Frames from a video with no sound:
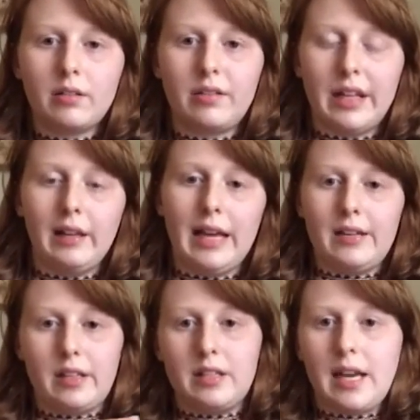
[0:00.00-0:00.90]
that led
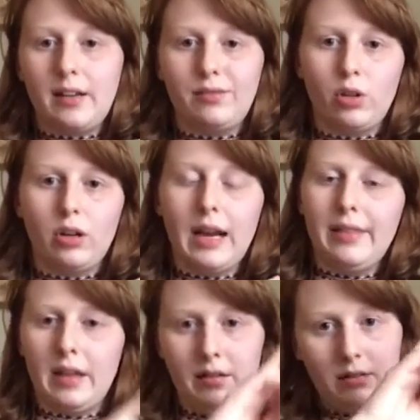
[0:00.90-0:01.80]
to the second floor and
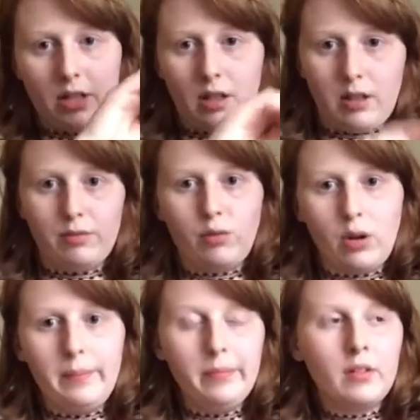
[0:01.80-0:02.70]
then to the third floor.